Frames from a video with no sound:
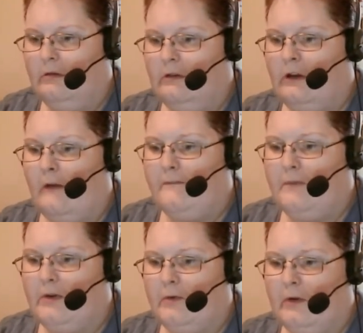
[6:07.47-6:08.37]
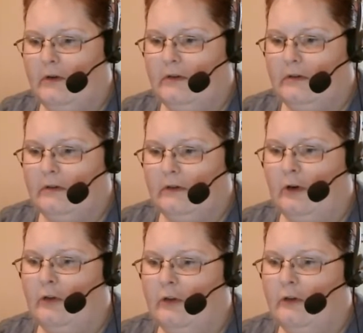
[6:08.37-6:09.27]
the topic was,
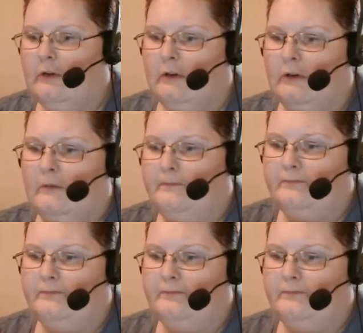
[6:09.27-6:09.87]
or the you know,